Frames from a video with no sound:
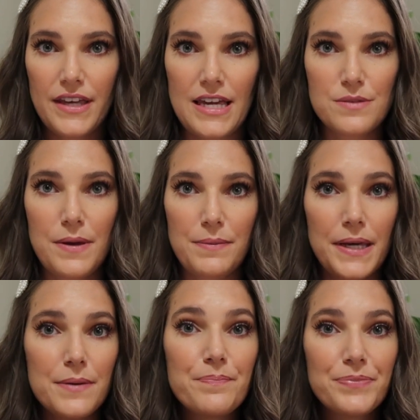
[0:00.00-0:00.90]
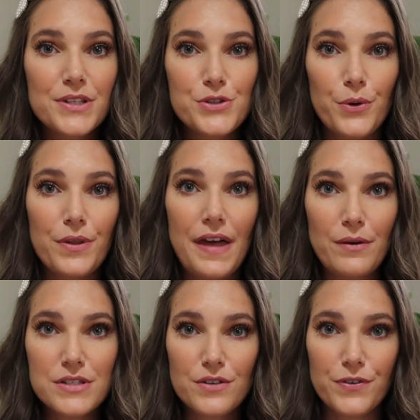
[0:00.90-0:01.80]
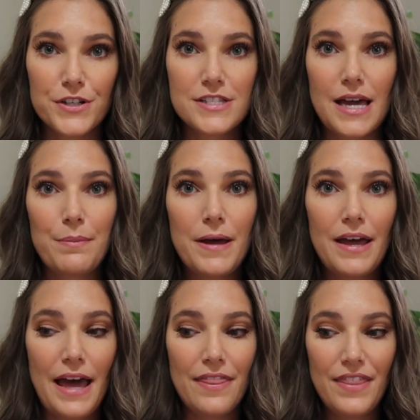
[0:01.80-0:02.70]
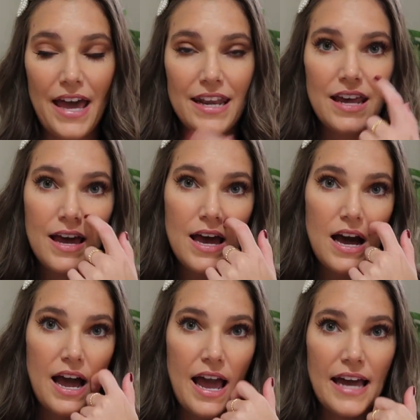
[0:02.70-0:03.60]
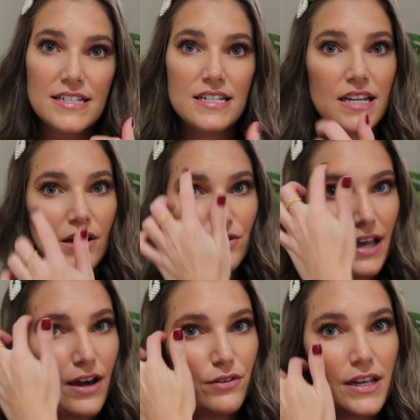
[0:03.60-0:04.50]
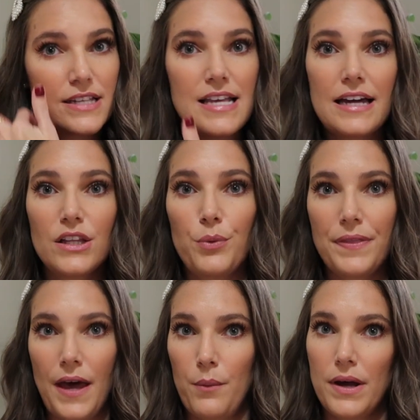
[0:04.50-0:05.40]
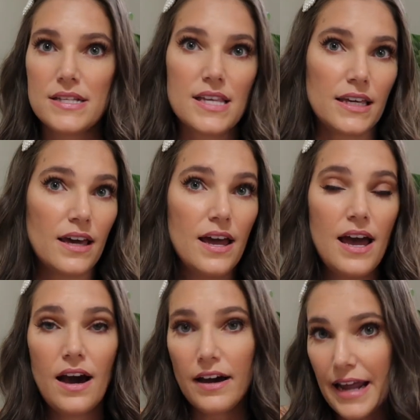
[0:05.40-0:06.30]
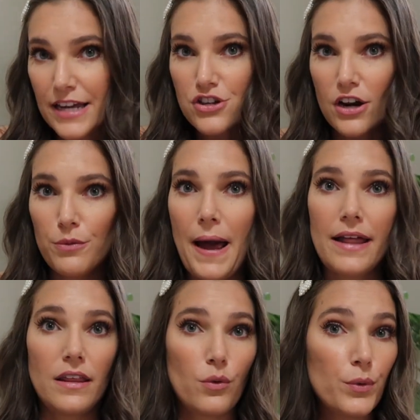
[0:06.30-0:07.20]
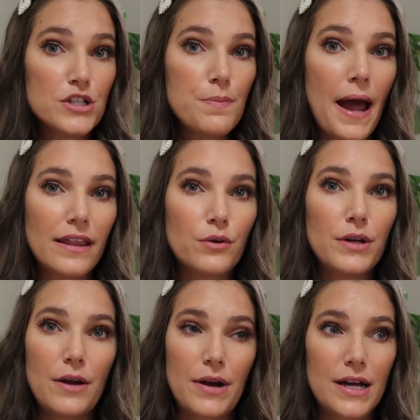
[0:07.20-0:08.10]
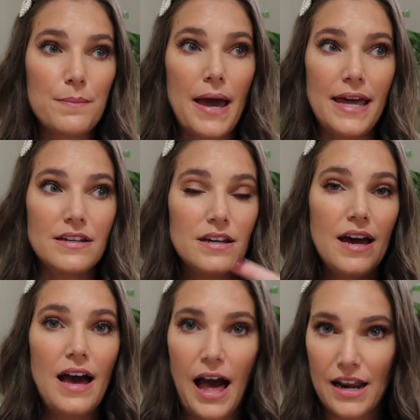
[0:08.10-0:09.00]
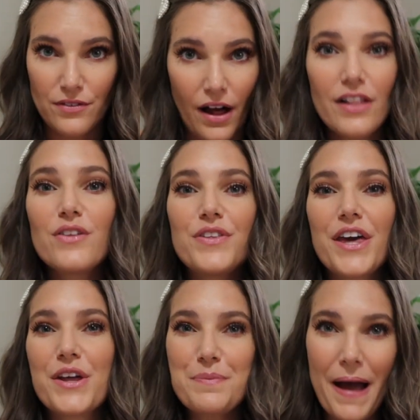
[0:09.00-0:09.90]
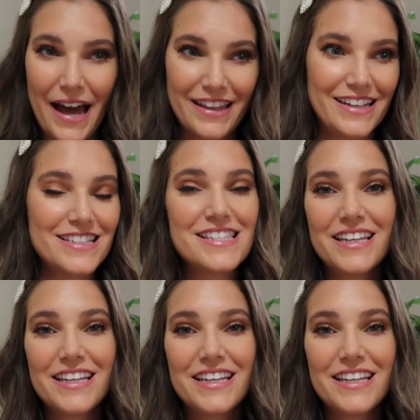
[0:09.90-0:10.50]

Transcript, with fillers: the case may be. So that was the first step. And then I had to nail down exactly what that was, like an eyeshadow palette, which palette would I recommend out of all of the other palettes,